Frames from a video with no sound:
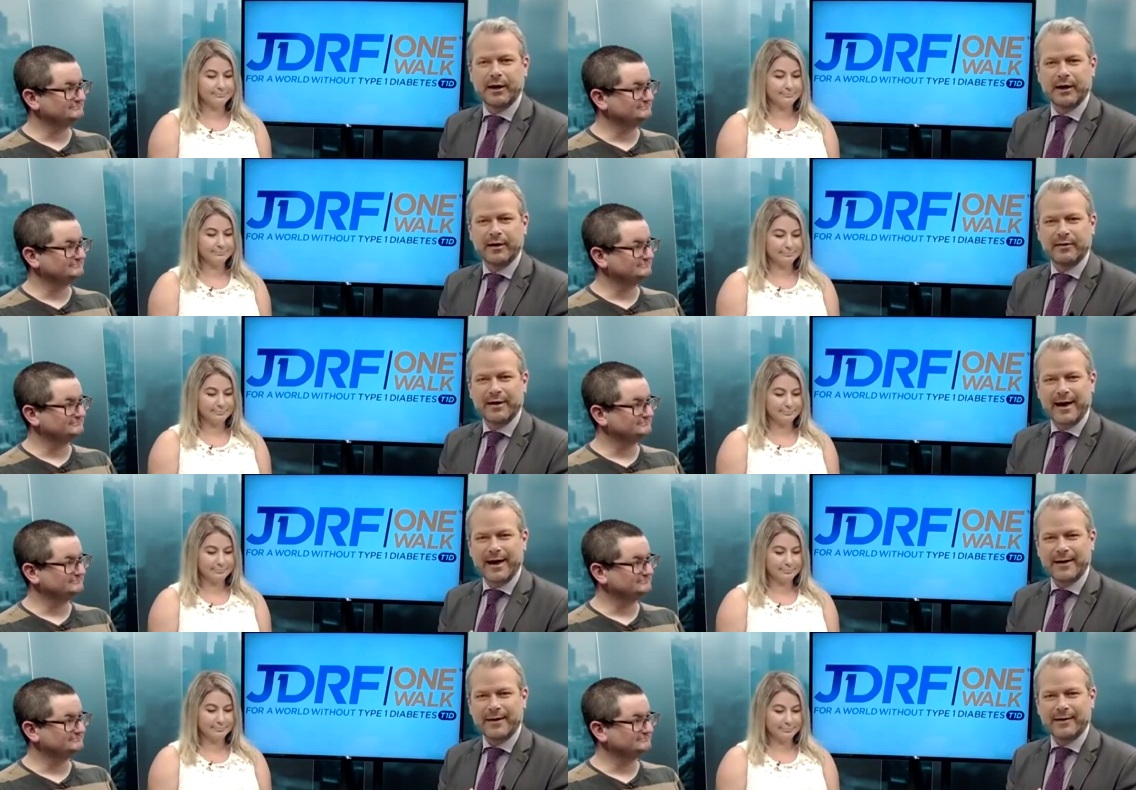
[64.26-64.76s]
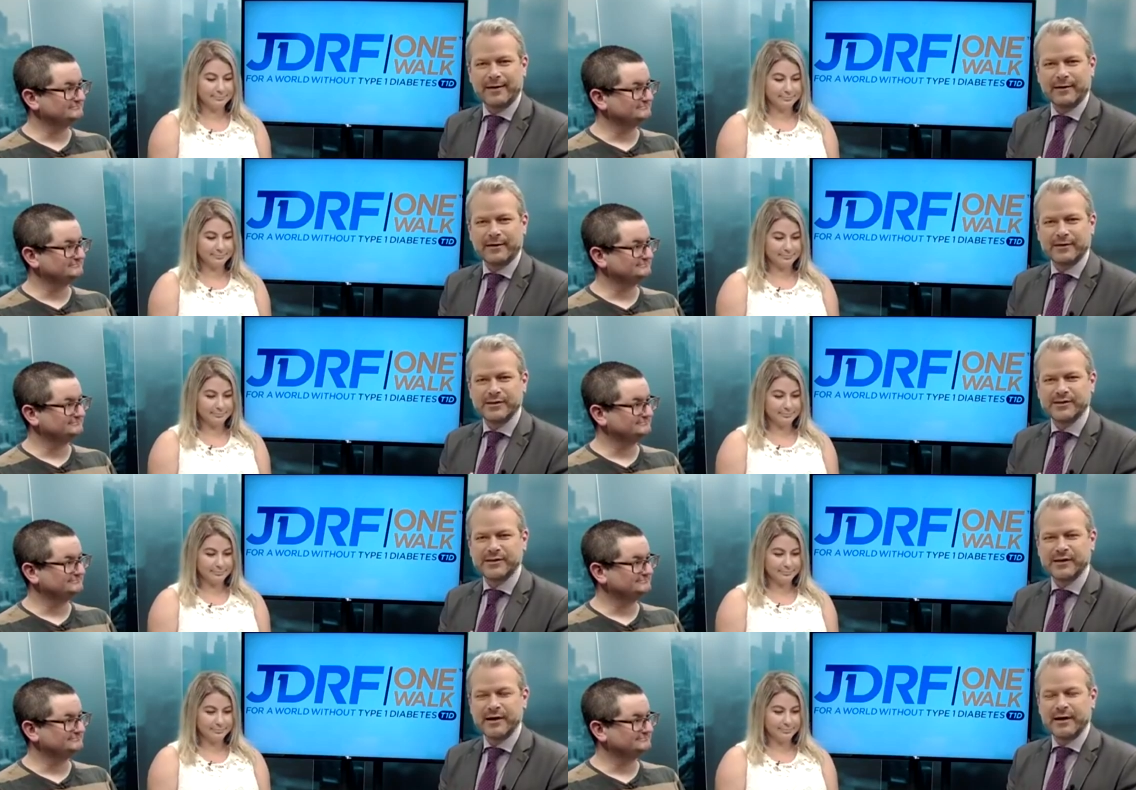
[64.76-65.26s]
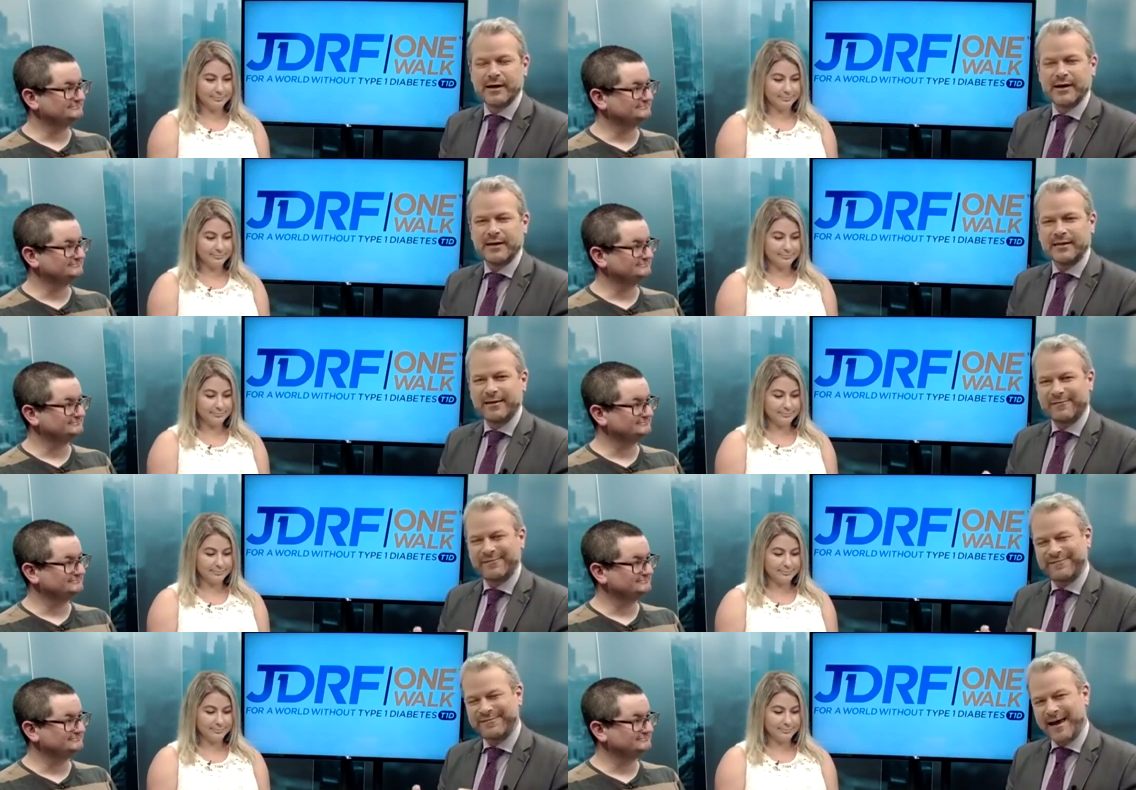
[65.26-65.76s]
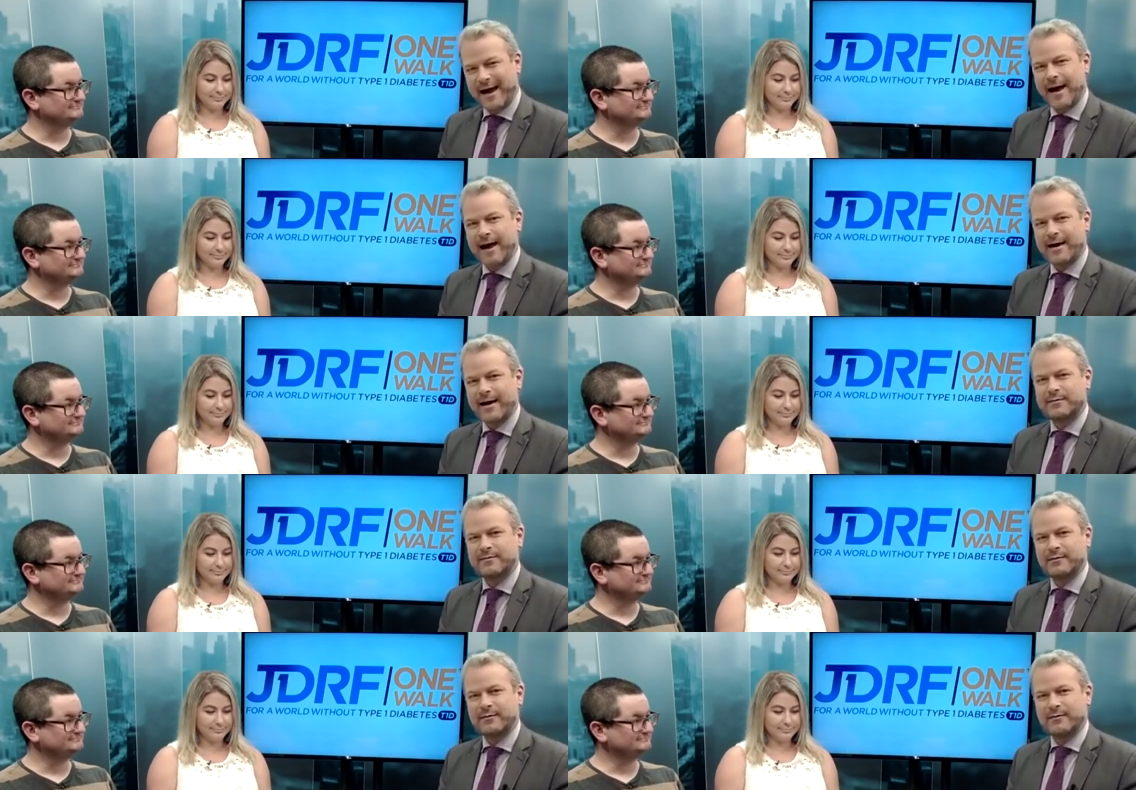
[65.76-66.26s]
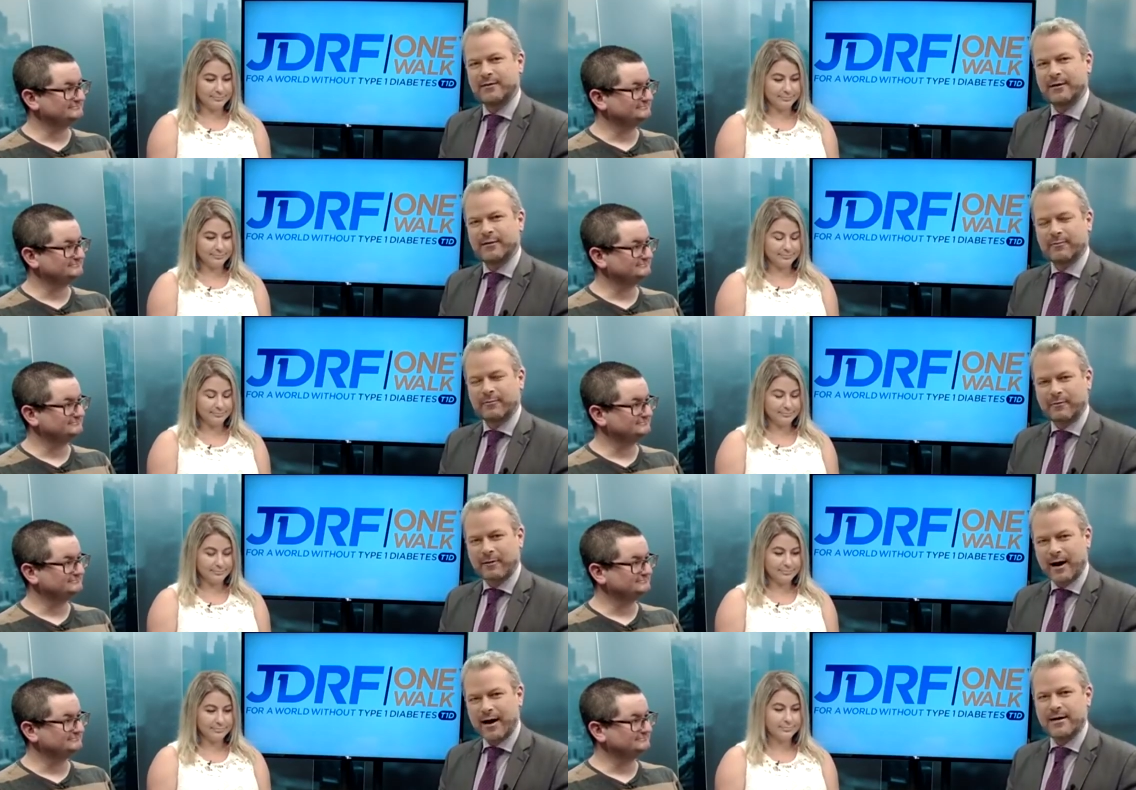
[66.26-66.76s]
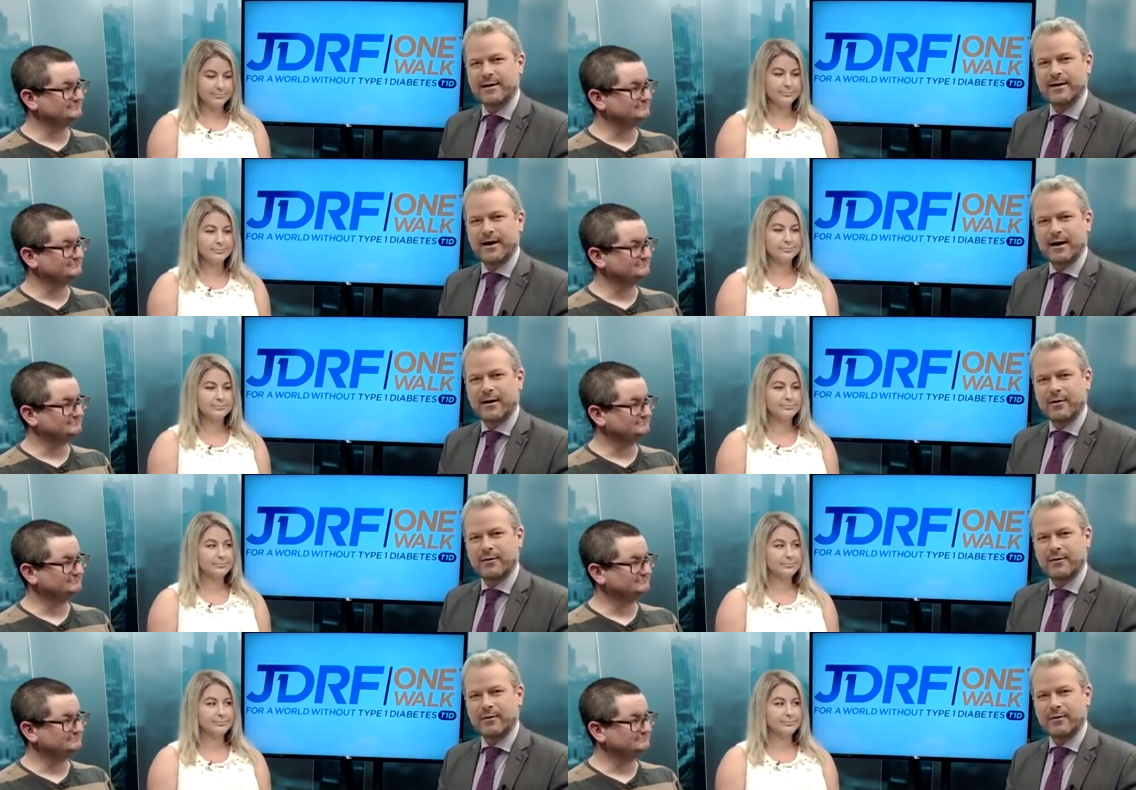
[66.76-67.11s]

Speaker 1: and that is the fact that right now,